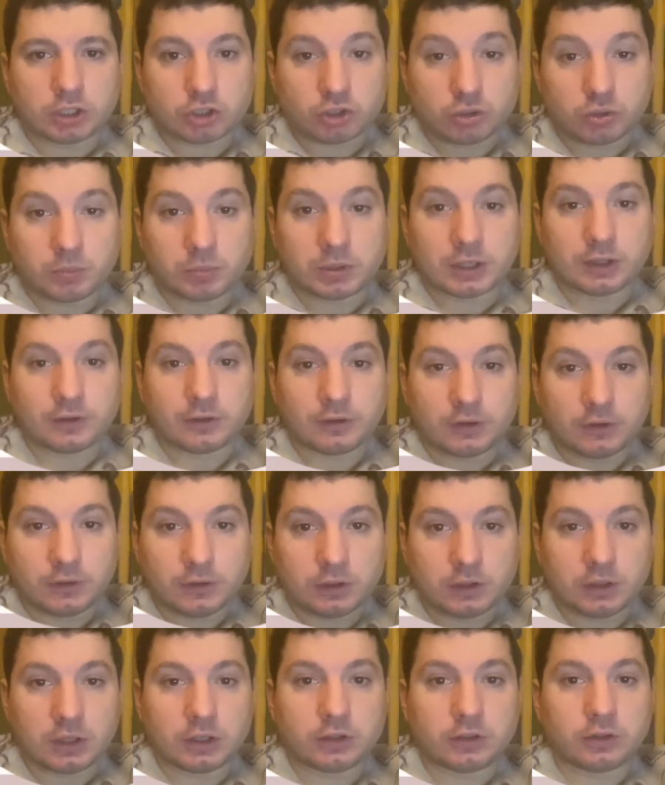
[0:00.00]
and click
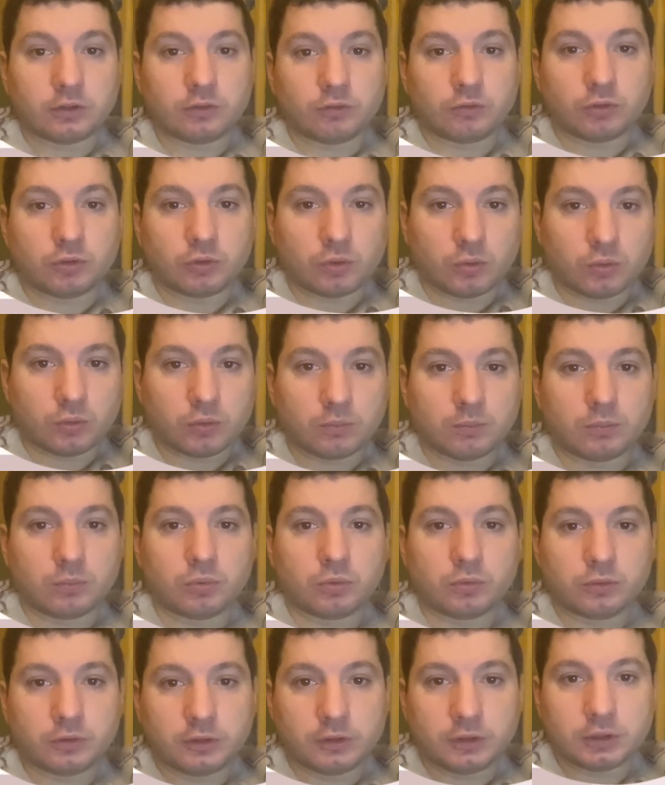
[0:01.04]
no borders.
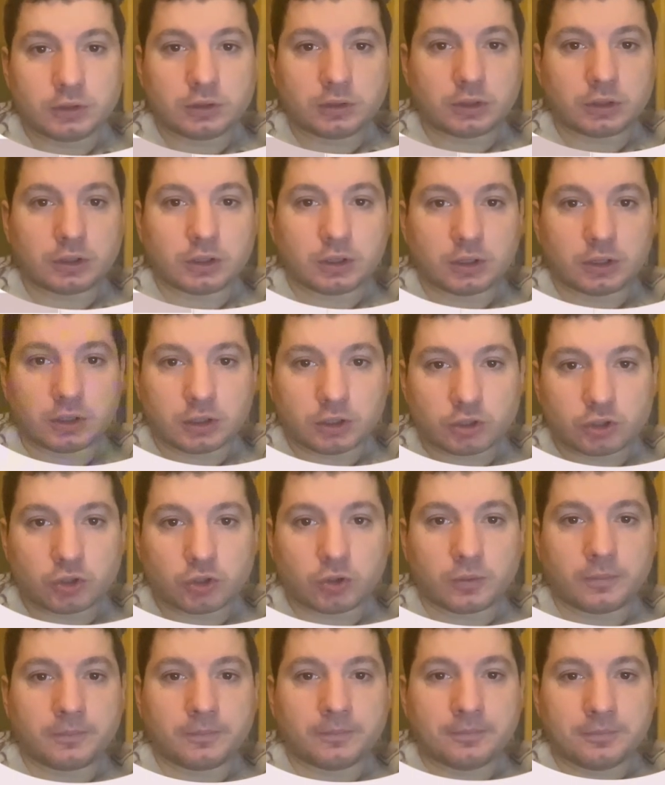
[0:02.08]
Now we
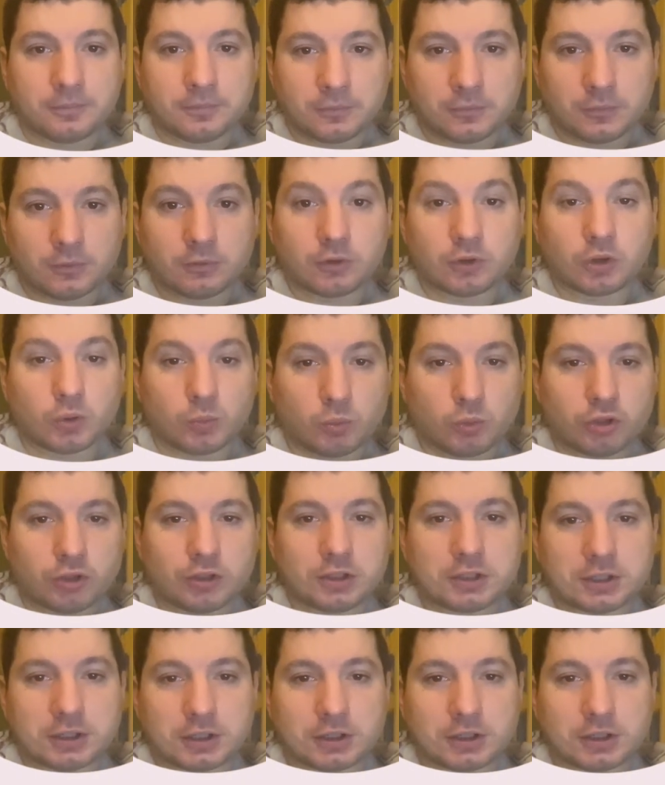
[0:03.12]
have same